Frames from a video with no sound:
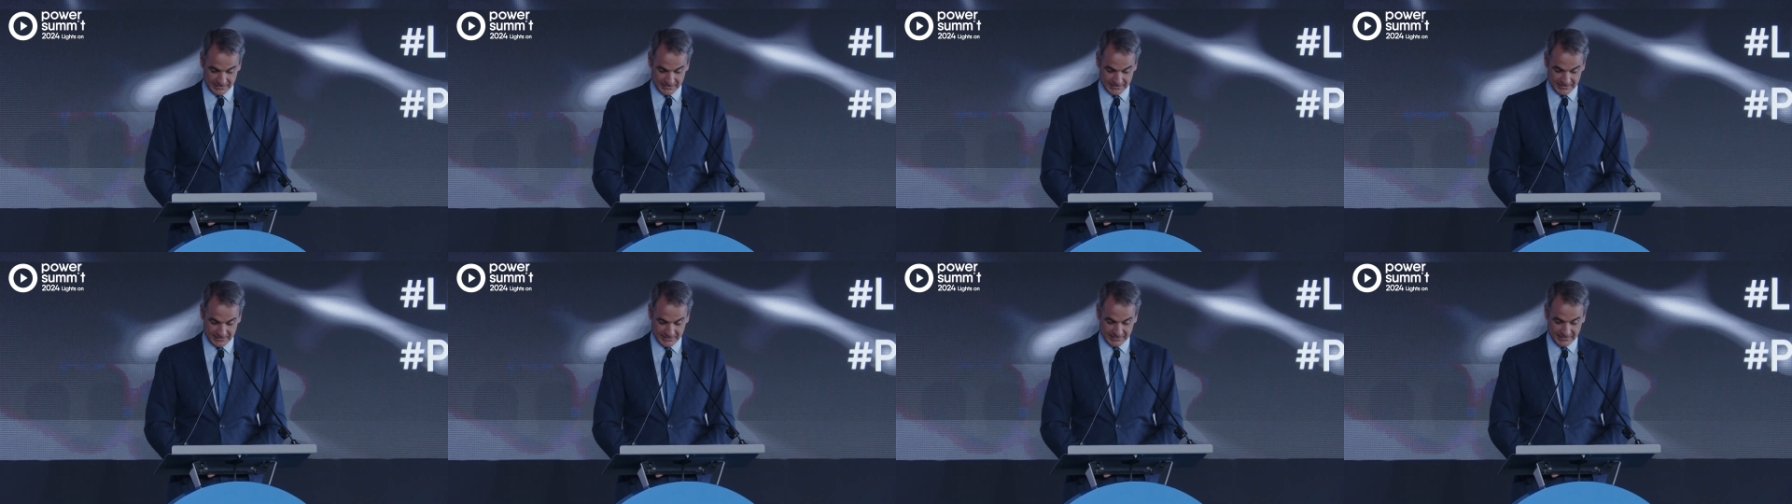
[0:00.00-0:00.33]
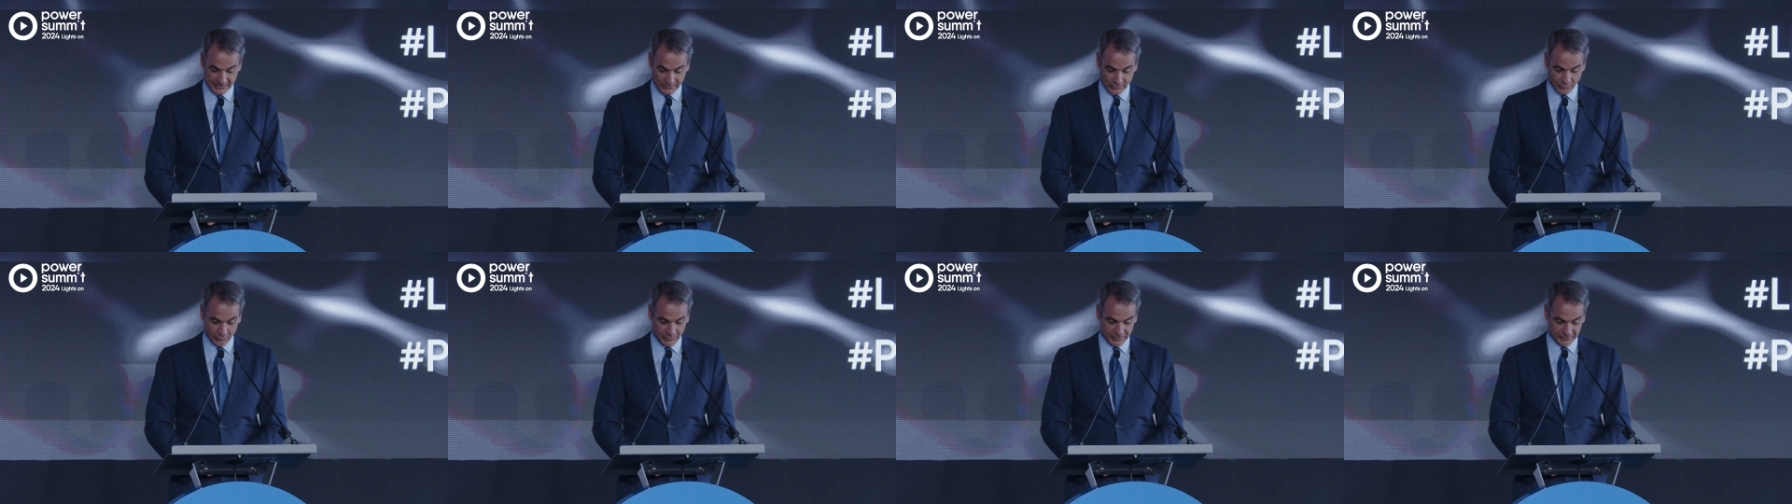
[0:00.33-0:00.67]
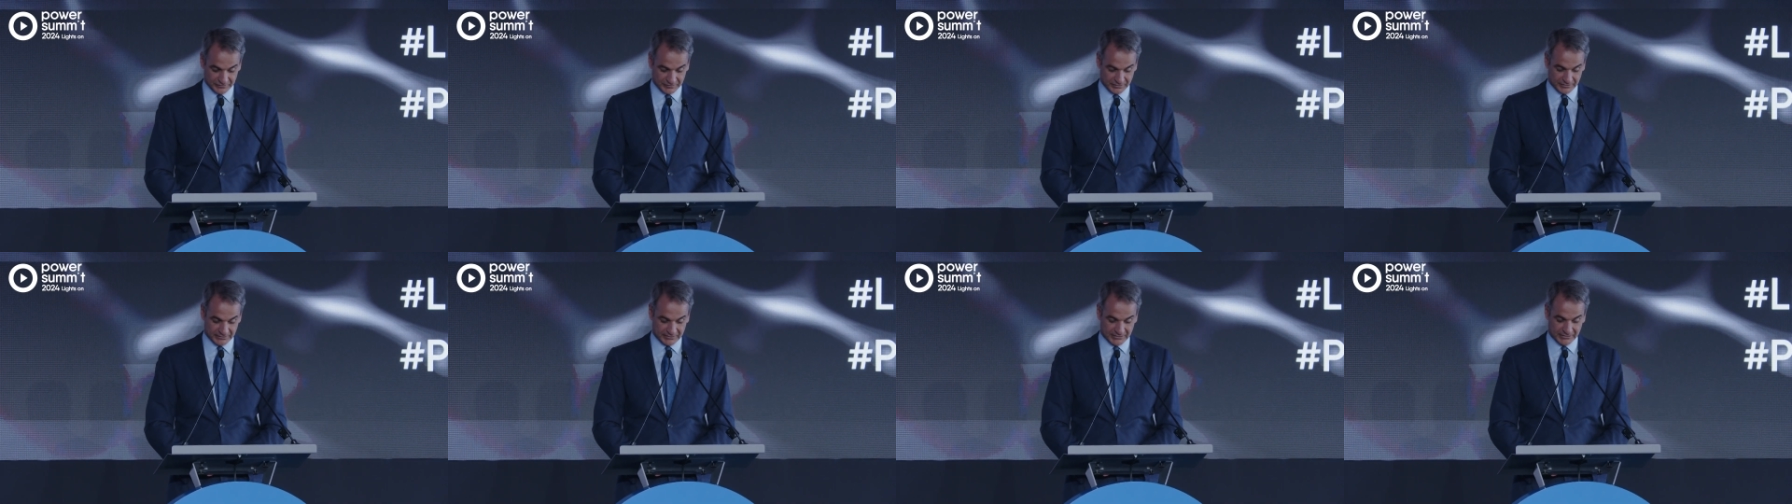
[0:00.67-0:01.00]
in the
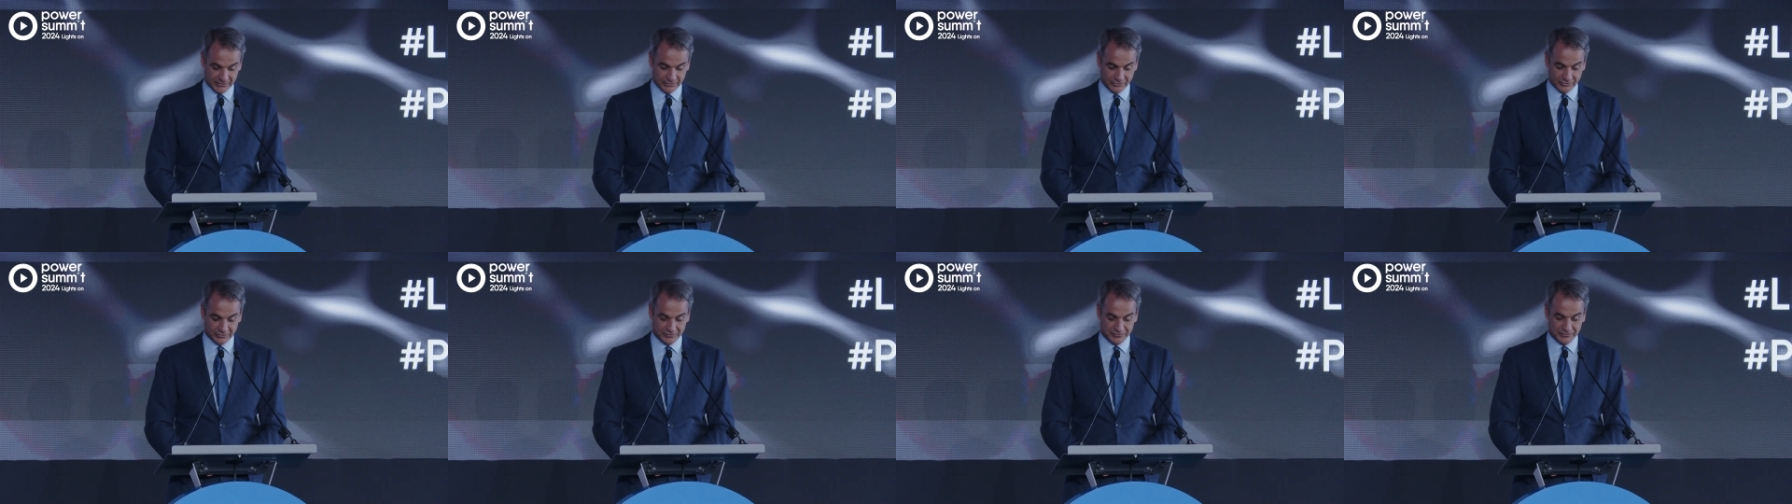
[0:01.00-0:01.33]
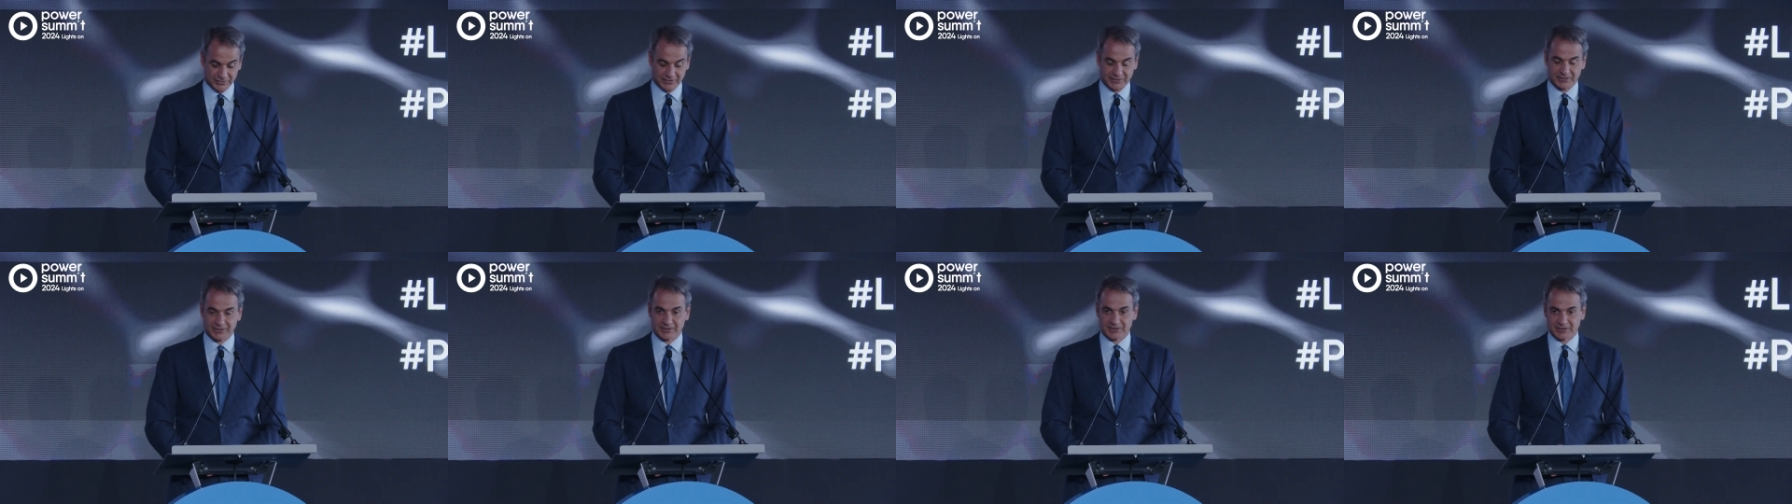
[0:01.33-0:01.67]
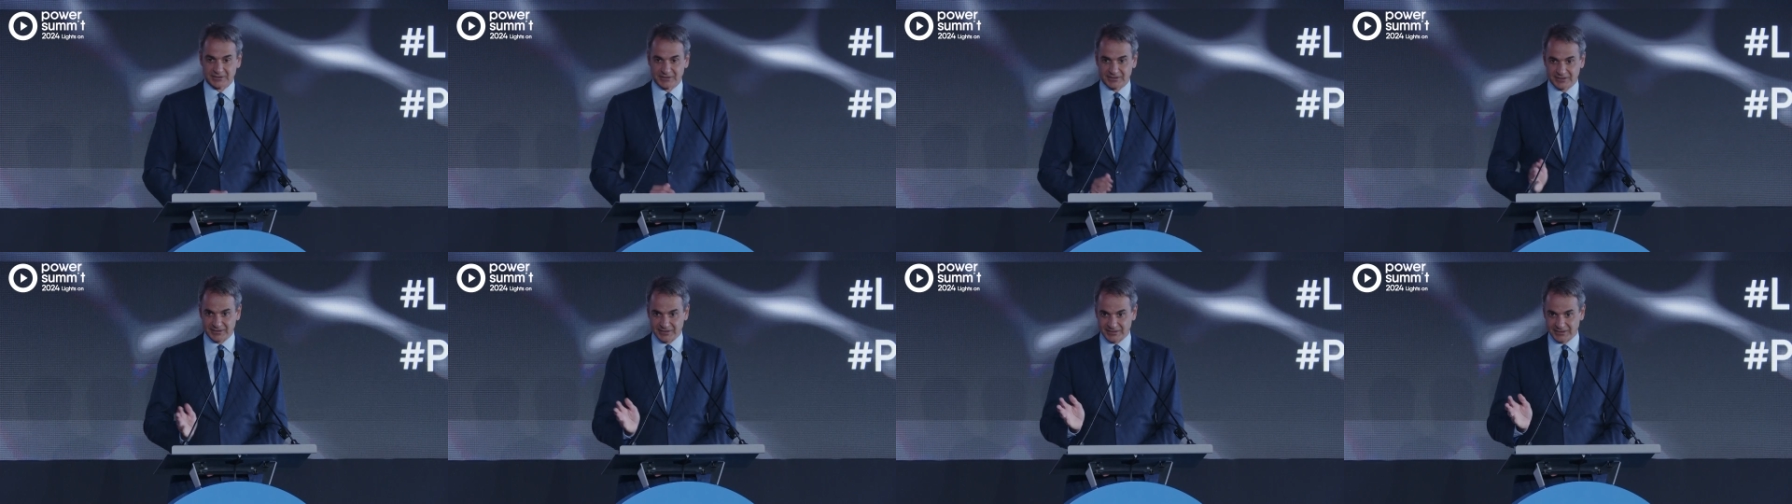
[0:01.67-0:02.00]
recent years
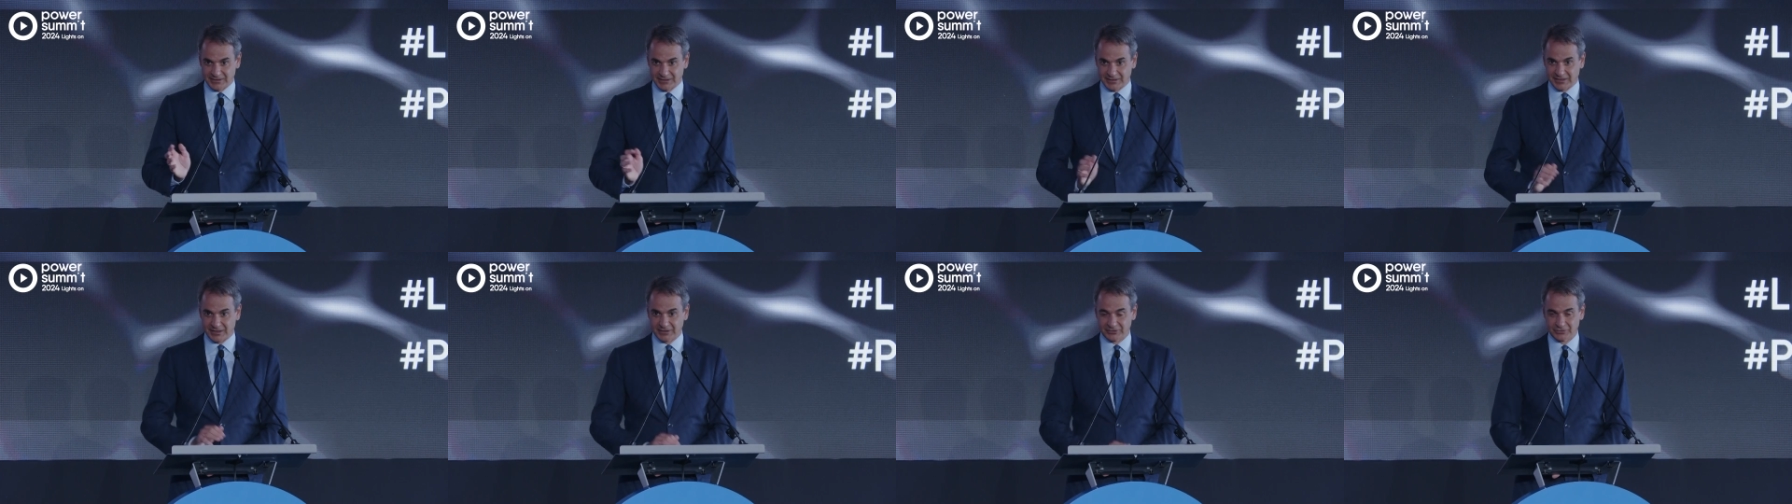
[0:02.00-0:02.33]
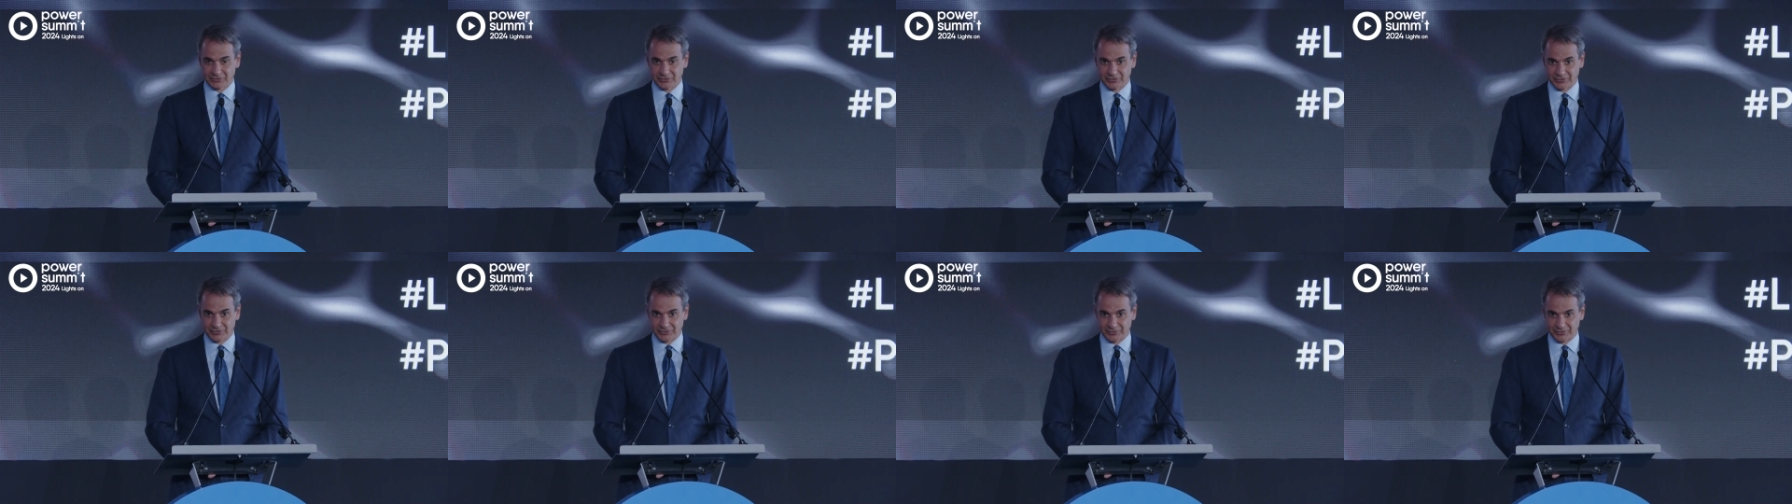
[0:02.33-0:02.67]
under